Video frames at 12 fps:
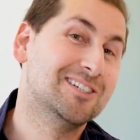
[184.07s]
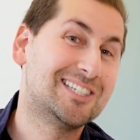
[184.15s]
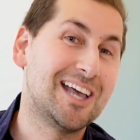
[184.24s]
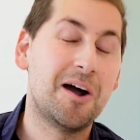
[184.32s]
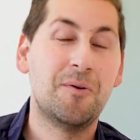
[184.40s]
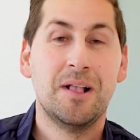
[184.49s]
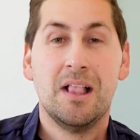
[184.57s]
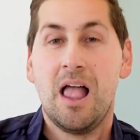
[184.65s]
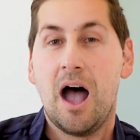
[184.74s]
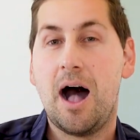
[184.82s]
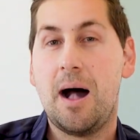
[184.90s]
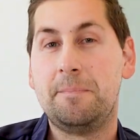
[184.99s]
So
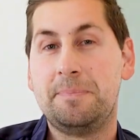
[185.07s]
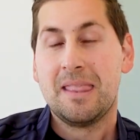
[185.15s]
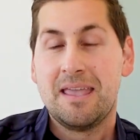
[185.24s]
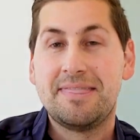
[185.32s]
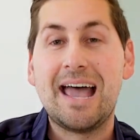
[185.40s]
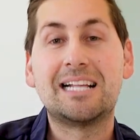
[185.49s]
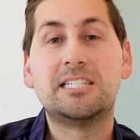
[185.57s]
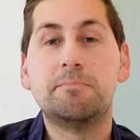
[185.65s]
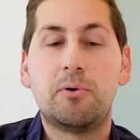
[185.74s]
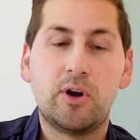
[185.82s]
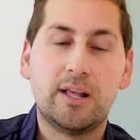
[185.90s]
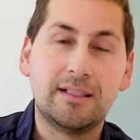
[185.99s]
that's
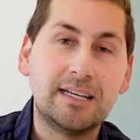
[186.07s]
important.